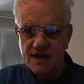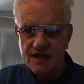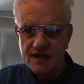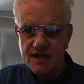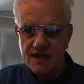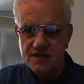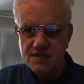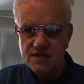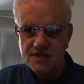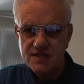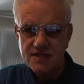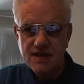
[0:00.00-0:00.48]

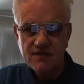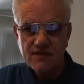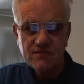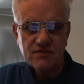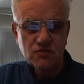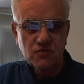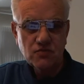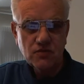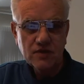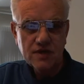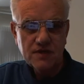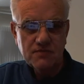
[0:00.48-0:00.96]
there's a
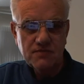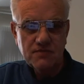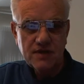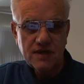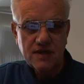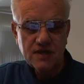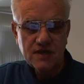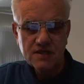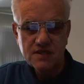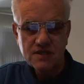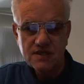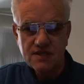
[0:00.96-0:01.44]
720p
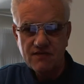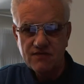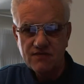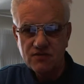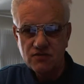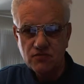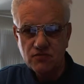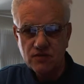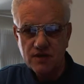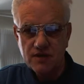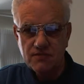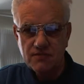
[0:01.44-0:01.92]
and a
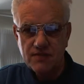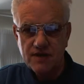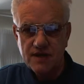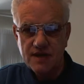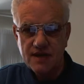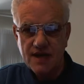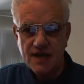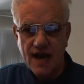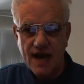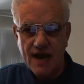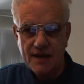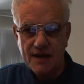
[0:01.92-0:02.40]

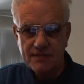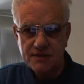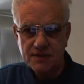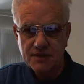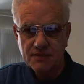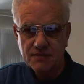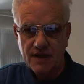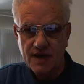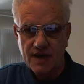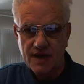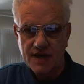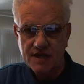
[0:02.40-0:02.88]
720p
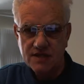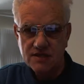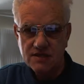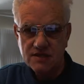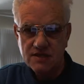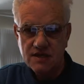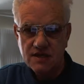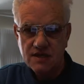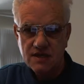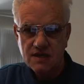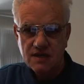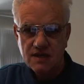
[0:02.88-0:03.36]

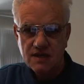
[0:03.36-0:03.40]
optimized.